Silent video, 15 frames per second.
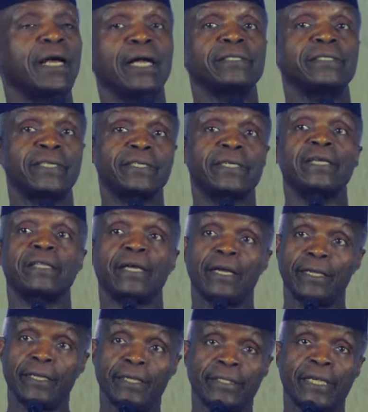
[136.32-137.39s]
And she said
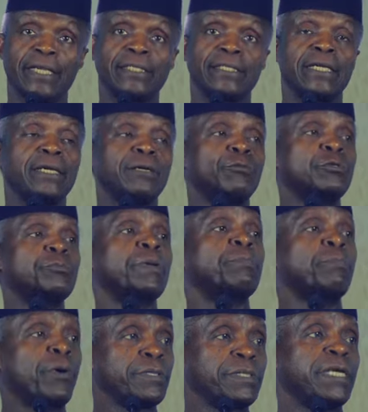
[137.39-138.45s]
his essay would be
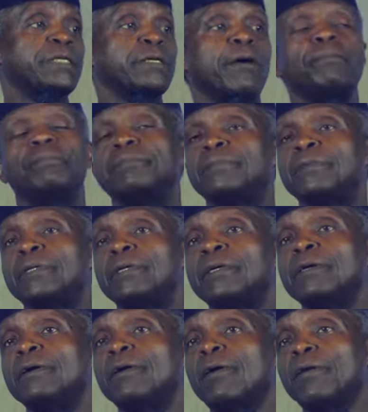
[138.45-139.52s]
posted up
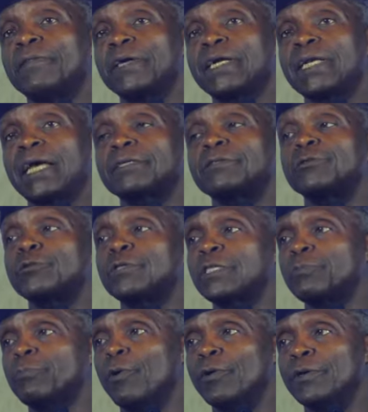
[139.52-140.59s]
on the class
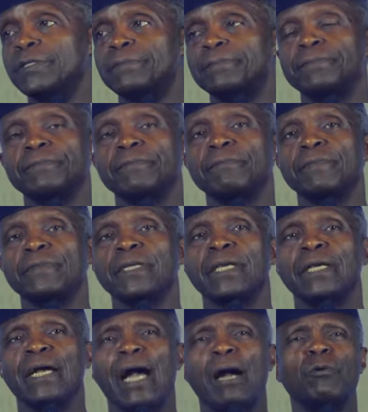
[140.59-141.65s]
notice board.
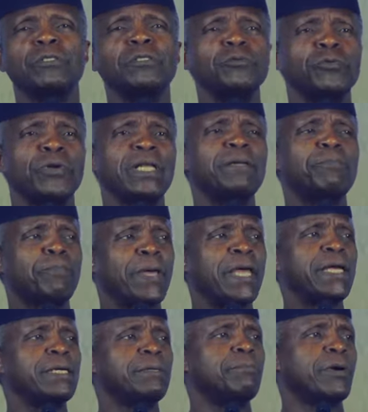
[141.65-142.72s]
I wasn't really
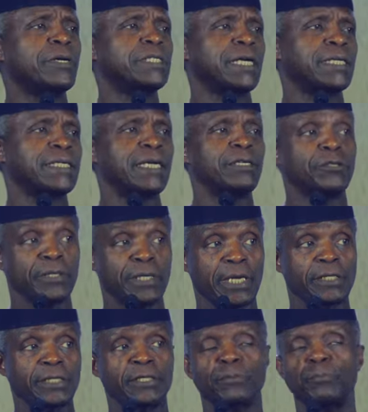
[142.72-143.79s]
paying much attention
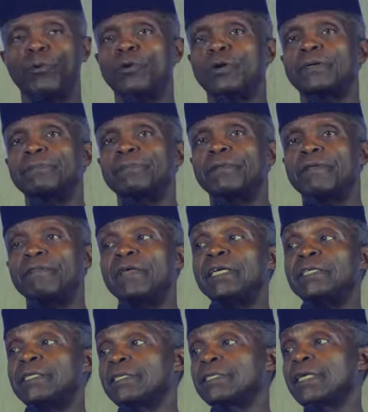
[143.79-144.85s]
as she spoke.
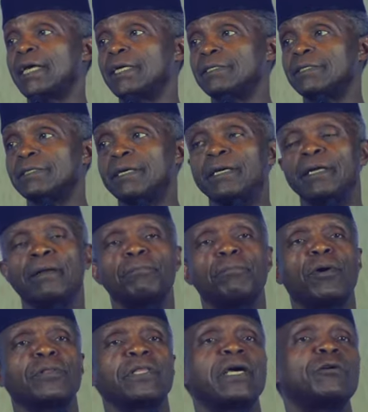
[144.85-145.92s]
Then she said,
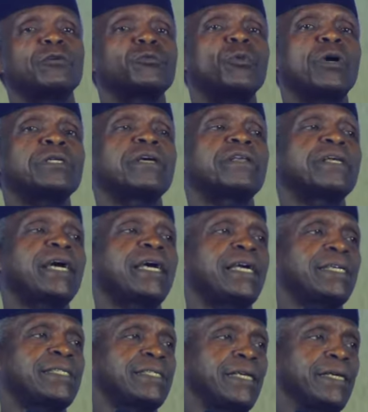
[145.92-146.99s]
"Well, there was one other
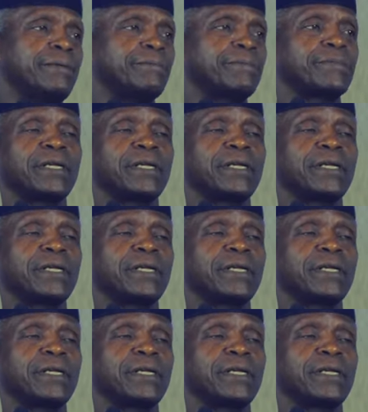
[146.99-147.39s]
essay.